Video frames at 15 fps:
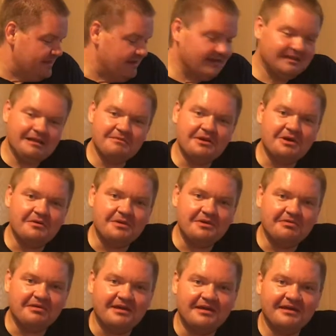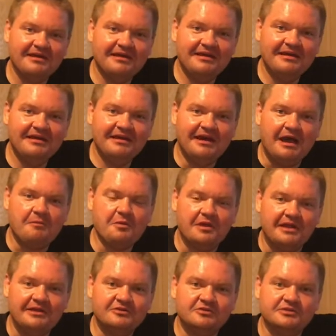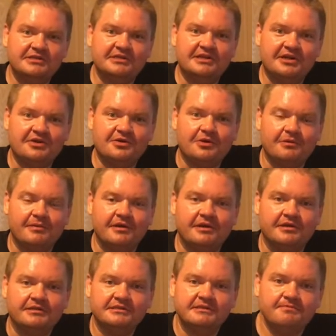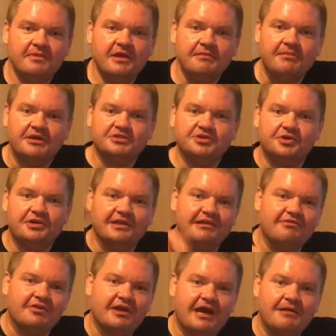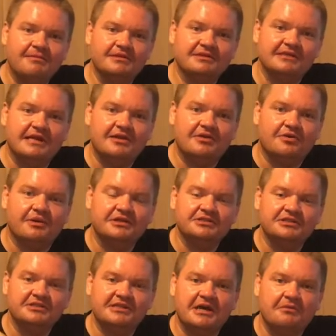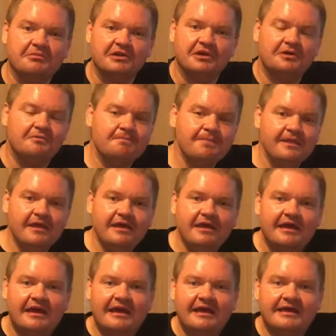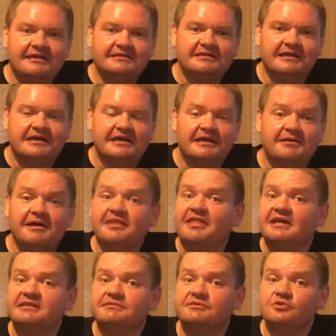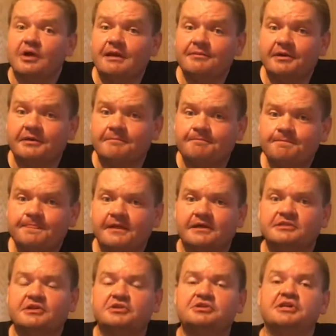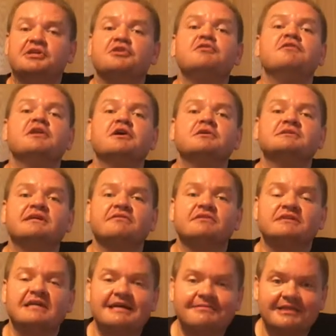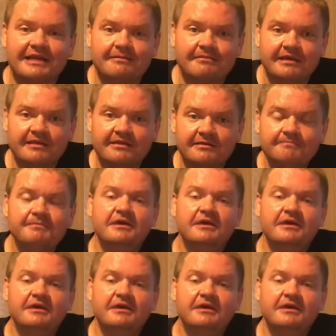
let me know what you think. I'm really interested to hear your opinions. Make sure you leave your comments and your questions down below, and hit that subscribe button so that you get new videos every time that I make them.